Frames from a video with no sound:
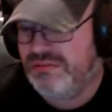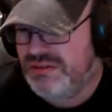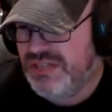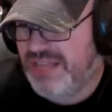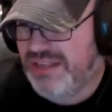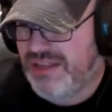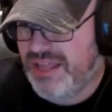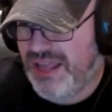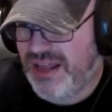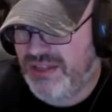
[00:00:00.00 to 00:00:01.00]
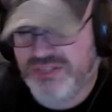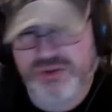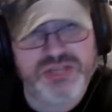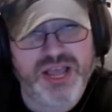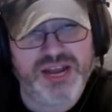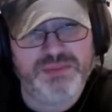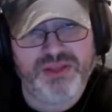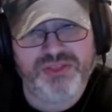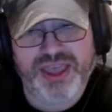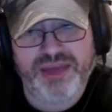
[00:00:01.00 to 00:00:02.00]
So that's what you're talking
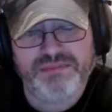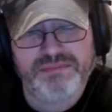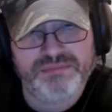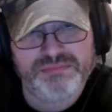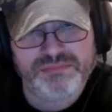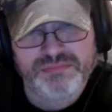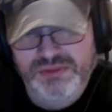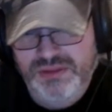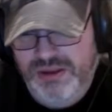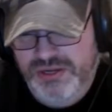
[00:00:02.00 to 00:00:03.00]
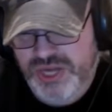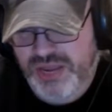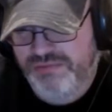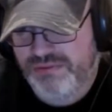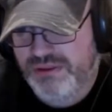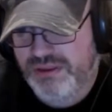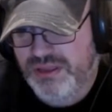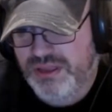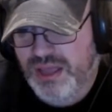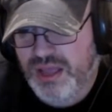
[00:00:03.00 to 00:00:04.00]
about, that, Jeff.
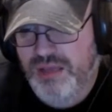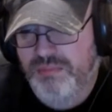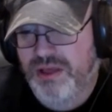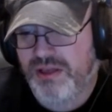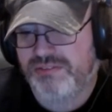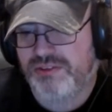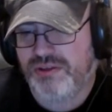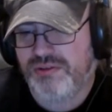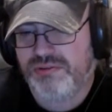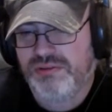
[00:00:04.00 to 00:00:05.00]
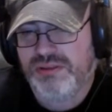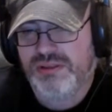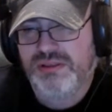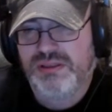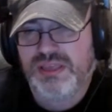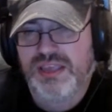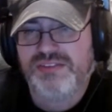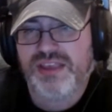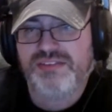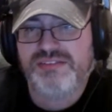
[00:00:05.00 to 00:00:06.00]
Also, he
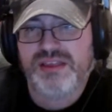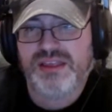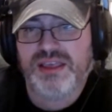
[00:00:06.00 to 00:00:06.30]
says that